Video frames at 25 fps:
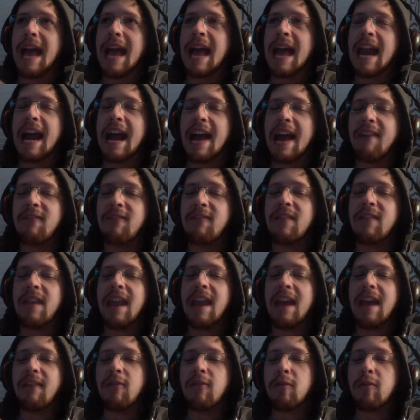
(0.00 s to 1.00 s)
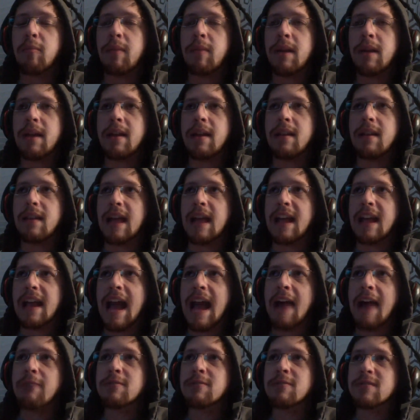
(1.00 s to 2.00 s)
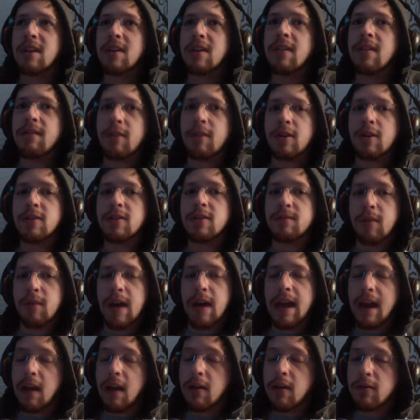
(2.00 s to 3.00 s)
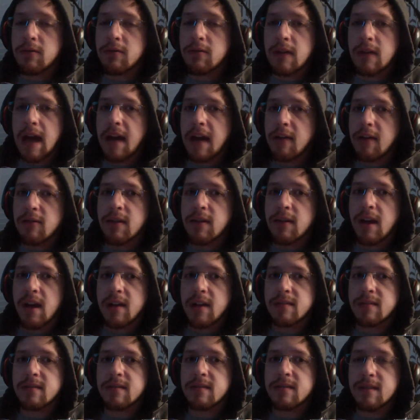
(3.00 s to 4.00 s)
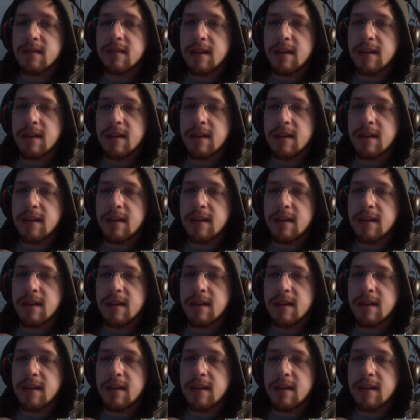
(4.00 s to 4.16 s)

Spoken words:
And I have never been, like, I was on the verge of, and I don't cuss,